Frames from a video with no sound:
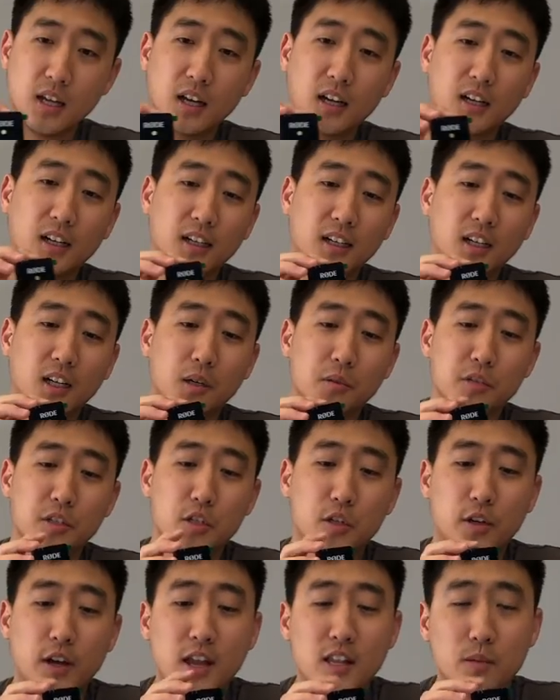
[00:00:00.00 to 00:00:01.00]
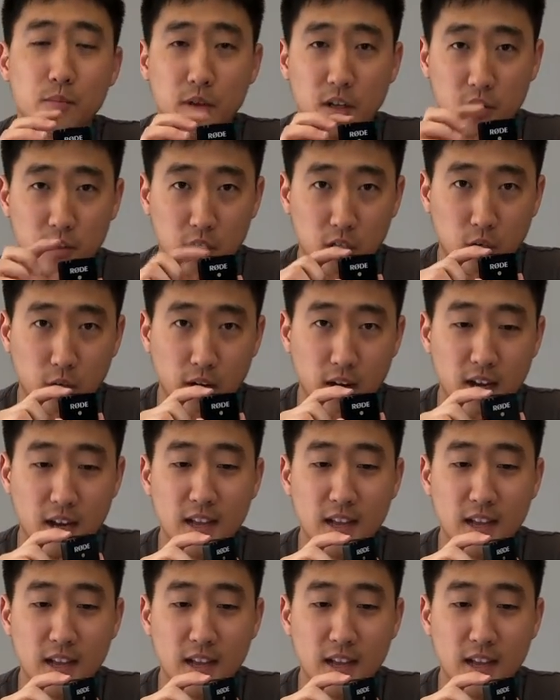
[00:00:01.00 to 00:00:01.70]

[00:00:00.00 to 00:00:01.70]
Uh, this transmitter is great.